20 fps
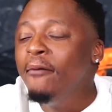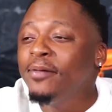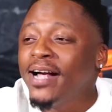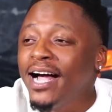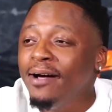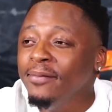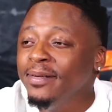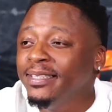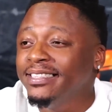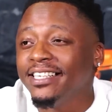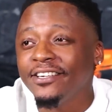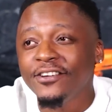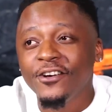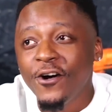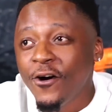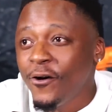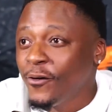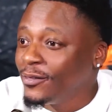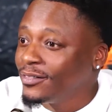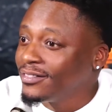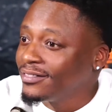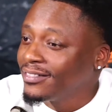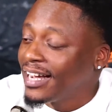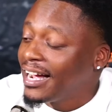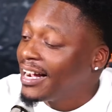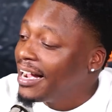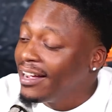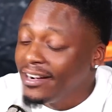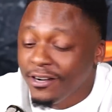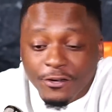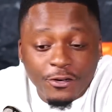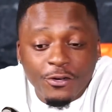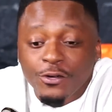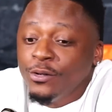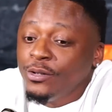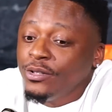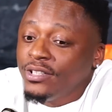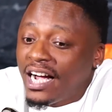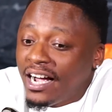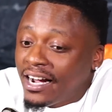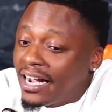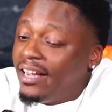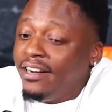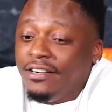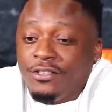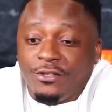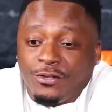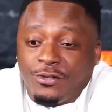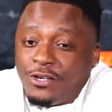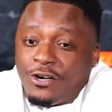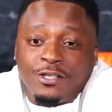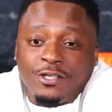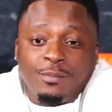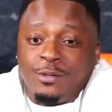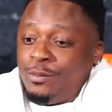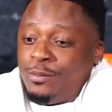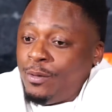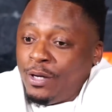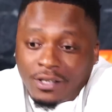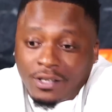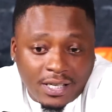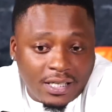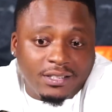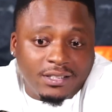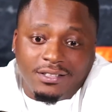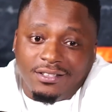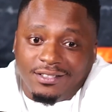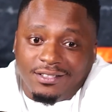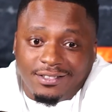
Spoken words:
I'm coming and say, yo, I gotta do Cosmos podcast.